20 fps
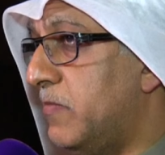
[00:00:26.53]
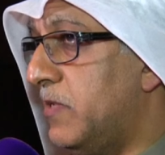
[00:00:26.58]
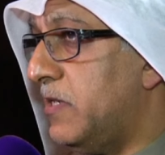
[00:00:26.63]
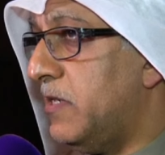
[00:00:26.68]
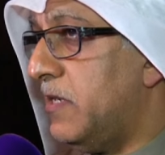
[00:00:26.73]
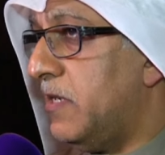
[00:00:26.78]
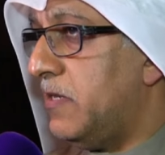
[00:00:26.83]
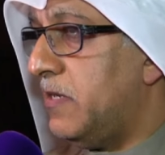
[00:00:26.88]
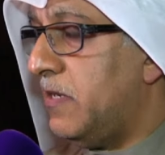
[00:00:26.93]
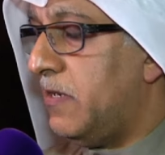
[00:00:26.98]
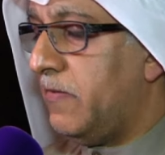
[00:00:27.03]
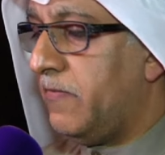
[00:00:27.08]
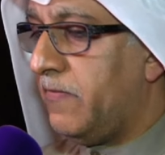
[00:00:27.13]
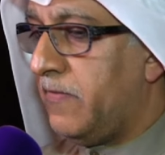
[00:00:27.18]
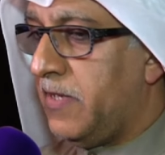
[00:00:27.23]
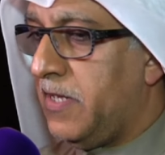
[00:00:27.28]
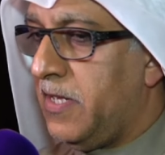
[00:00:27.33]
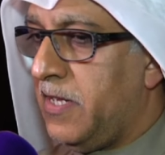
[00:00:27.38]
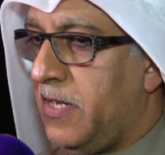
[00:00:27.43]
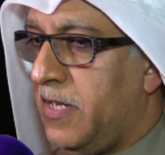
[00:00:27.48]
Other
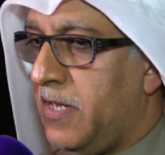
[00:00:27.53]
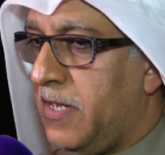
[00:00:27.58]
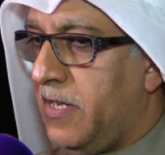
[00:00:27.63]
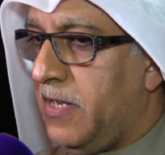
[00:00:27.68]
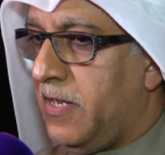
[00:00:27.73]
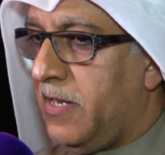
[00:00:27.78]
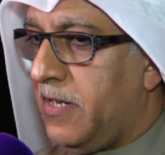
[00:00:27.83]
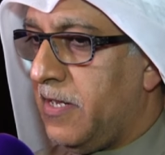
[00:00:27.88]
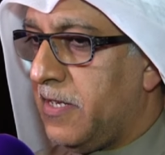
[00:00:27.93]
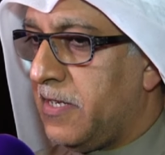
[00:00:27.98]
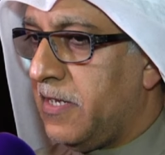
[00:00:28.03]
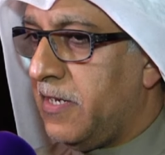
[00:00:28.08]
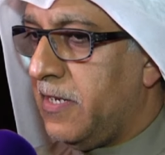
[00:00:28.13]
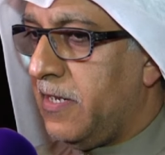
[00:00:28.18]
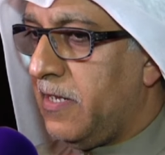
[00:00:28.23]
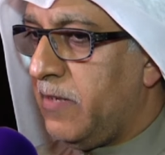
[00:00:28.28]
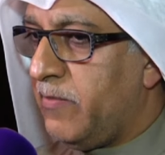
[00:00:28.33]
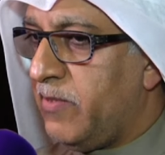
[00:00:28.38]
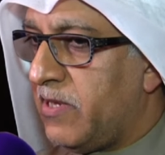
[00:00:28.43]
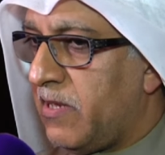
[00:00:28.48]
continents are different.
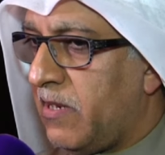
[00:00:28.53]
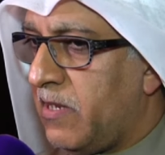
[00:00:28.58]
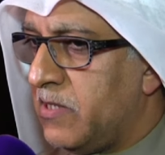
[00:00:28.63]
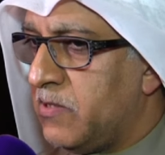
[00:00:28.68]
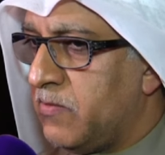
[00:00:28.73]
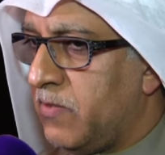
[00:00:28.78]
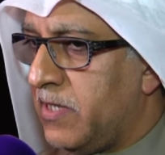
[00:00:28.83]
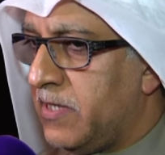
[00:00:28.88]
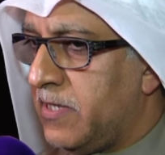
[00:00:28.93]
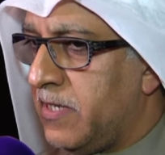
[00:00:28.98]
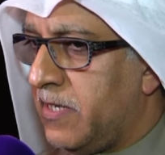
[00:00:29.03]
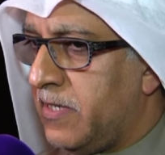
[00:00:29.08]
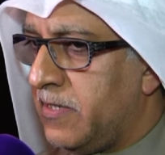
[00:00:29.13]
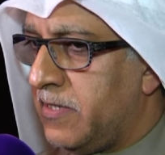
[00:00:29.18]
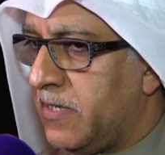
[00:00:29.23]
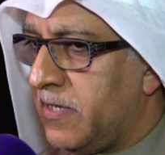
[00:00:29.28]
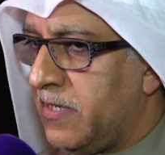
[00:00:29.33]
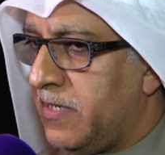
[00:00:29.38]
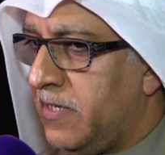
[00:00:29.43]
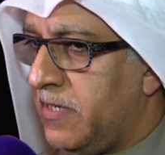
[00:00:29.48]
We know how the
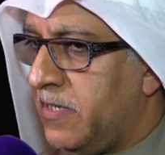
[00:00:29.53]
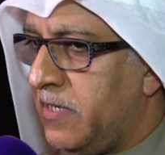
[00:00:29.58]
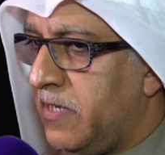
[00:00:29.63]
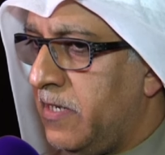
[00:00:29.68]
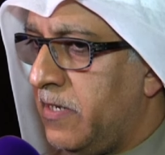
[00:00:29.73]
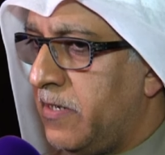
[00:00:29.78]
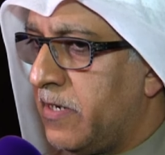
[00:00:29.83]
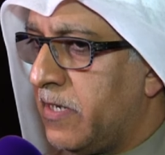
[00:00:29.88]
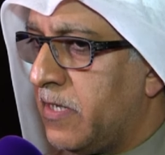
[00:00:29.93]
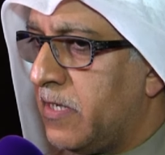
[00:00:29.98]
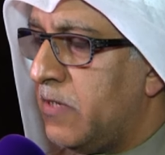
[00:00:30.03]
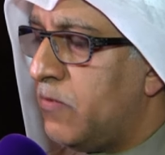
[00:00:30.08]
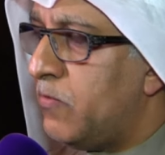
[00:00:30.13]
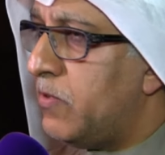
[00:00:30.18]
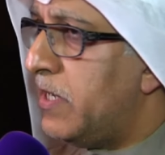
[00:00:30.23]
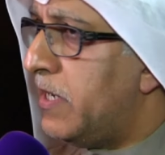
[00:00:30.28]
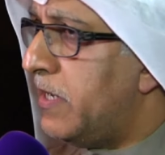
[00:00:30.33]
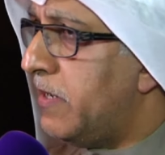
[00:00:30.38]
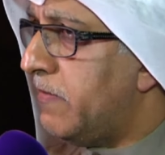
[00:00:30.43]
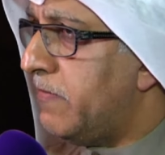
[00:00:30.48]
vote game
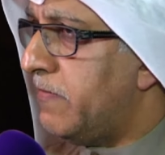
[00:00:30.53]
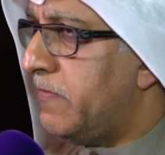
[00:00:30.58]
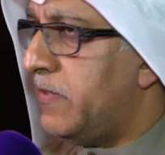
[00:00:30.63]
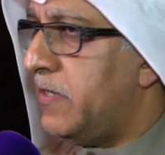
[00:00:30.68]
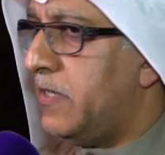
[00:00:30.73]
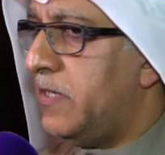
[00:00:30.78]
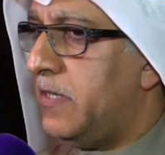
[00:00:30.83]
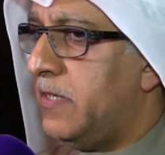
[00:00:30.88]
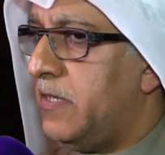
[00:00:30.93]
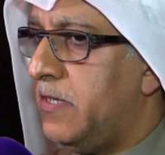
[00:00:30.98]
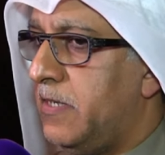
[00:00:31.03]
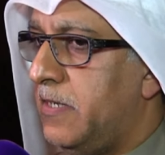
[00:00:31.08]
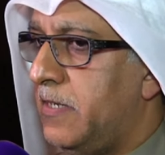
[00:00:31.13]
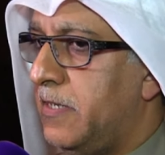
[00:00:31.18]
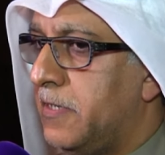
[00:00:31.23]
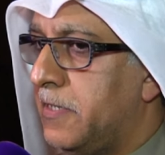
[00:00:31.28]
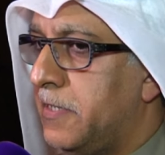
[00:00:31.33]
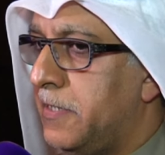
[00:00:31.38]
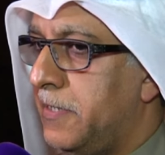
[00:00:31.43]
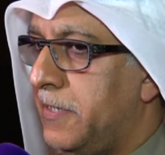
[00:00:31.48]
goes, but this
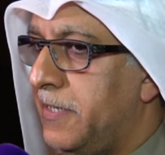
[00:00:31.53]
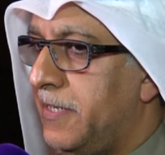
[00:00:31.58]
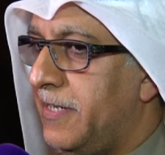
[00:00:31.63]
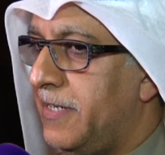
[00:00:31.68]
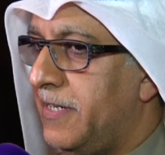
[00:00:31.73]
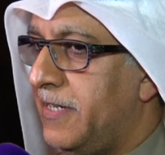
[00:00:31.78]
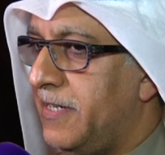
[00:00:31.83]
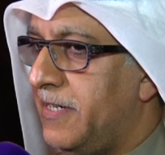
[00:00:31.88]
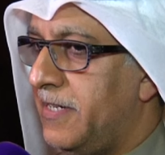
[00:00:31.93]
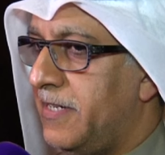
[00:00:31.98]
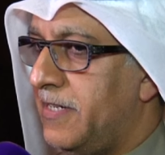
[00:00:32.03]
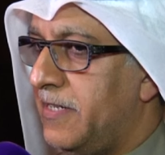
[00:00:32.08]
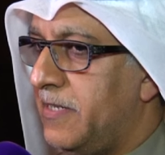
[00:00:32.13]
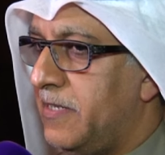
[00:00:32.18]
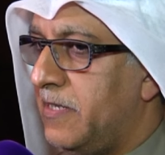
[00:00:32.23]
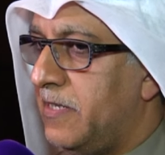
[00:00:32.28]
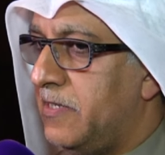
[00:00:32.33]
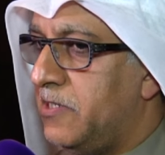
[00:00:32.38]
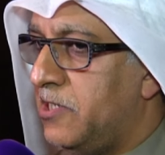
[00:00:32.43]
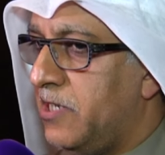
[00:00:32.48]
month is going to
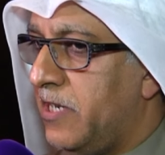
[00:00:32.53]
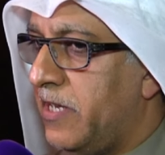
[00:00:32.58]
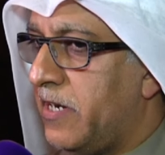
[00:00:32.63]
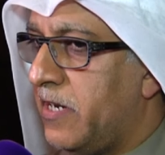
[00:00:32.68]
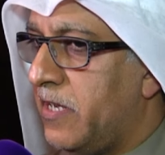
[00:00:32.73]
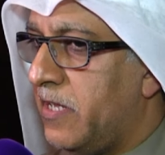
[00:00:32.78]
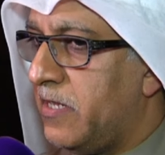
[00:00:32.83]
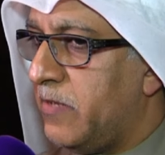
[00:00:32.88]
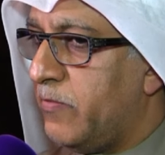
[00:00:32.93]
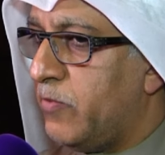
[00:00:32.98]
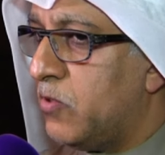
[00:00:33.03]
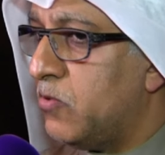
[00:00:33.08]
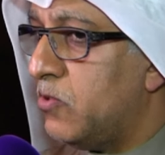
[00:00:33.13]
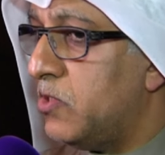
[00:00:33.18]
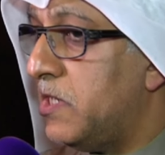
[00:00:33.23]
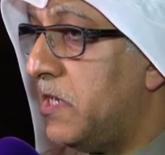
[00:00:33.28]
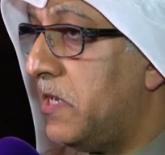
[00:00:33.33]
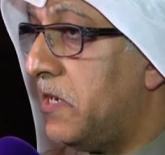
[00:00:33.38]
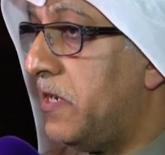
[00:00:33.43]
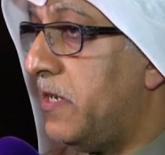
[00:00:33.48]
be critical, for
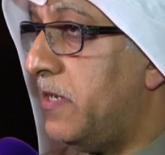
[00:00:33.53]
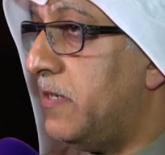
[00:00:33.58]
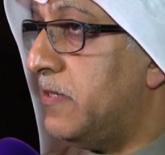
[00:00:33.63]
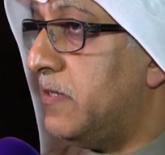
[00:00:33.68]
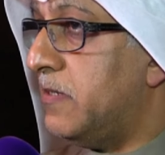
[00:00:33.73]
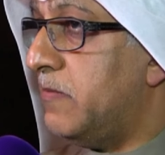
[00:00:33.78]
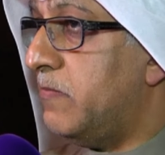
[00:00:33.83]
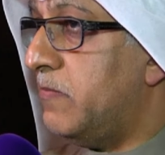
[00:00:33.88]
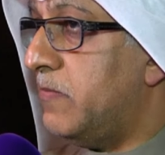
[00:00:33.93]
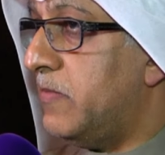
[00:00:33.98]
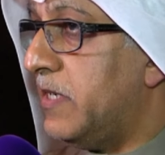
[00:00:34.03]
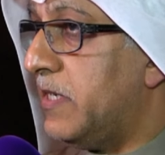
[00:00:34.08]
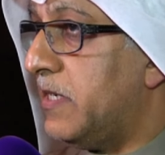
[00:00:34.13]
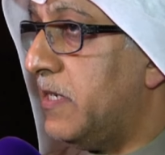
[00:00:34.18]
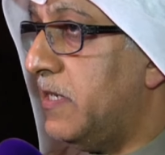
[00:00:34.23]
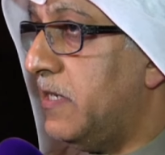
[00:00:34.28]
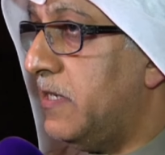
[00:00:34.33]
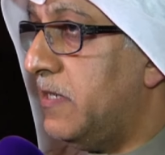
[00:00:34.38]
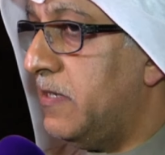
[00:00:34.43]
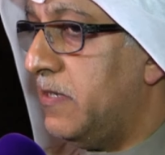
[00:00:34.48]
sure. Many
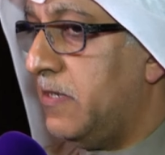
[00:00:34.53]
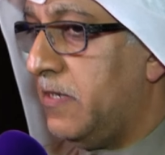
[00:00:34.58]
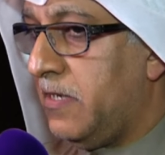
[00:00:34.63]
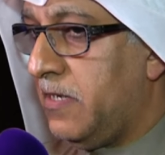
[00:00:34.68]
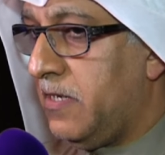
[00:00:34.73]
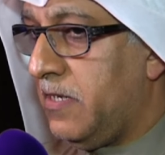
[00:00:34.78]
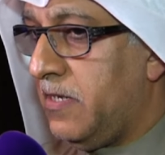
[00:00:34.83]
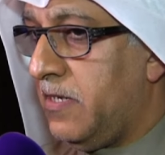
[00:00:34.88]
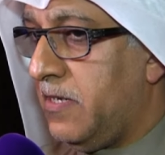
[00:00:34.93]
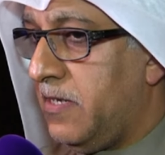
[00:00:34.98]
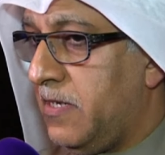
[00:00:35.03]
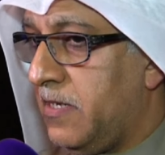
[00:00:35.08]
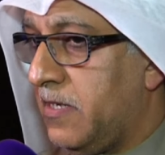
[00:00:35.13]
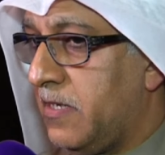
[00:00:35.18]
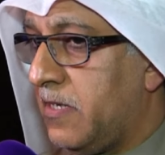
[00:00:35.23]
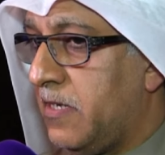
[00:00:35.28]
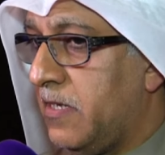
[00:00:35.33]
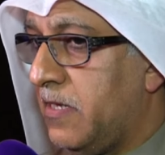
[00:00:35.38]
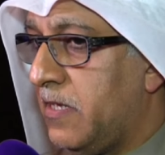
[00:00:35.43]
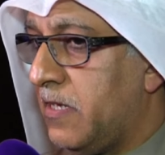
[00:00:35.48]
associations
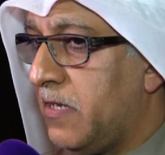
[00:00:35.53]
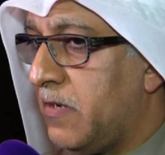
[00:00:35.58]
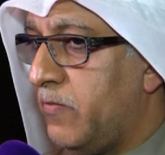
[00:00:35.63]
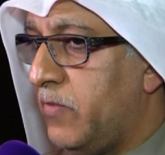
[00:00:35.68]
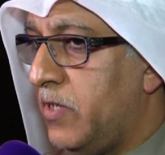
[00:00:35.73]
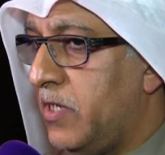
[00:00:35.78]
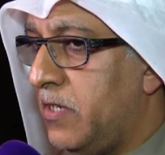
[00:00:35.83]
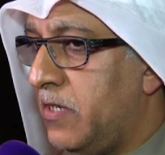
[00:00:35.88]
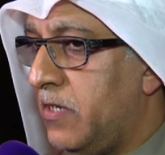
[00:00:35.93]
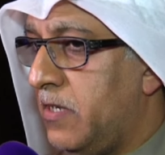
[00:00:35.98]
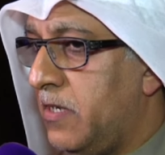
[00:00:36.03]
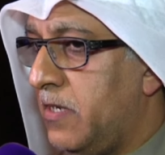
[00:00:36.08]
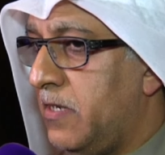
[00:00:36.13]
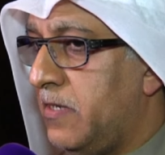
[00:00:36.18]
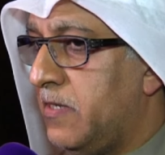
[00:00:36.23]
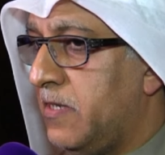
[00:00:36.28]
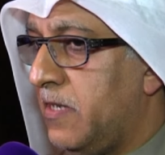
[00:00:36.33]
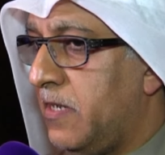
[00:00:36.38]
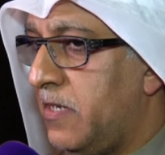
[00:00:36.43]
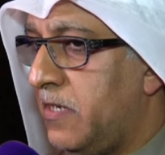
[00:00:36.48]
will be making their
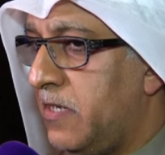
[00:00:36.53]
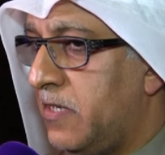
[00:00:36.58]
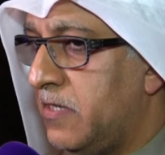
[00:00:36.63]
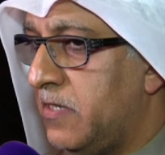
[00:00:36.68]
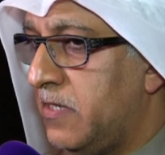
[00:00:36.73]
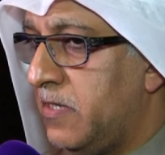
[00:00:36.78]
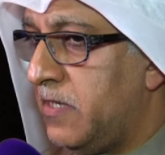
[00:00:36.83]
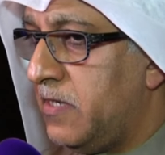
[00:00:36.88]
decisions.